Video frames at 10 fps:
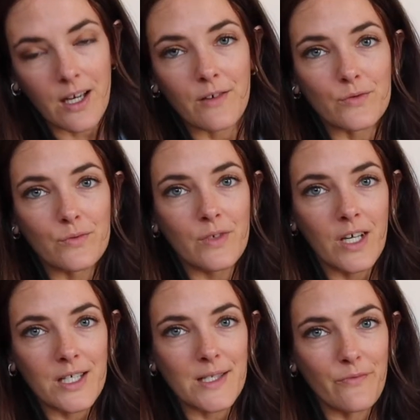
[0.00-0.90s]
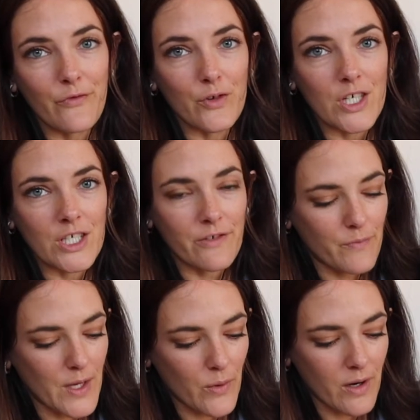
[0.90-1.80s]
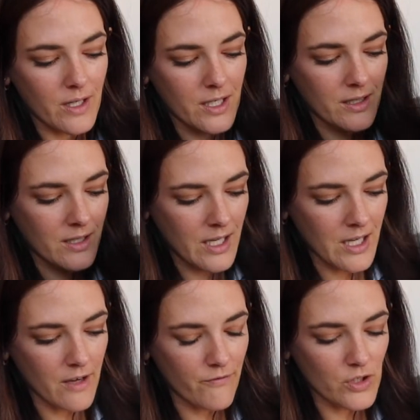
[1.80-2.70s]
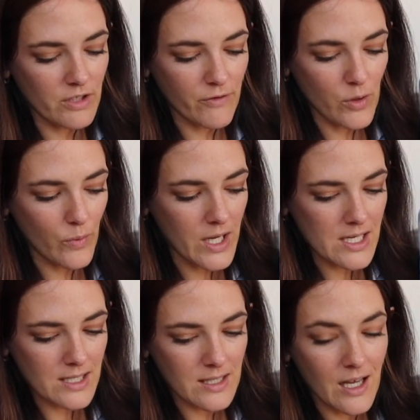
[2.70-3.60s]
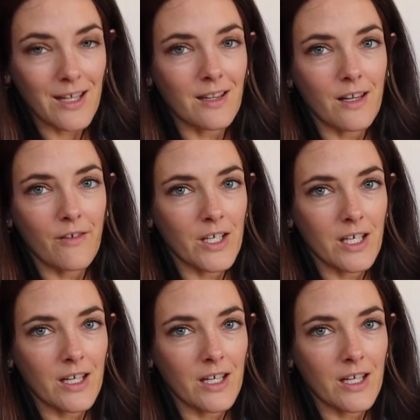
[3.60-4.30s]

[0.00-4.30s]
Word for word: I've cut some footage of me wearing it a few different ways. I love it.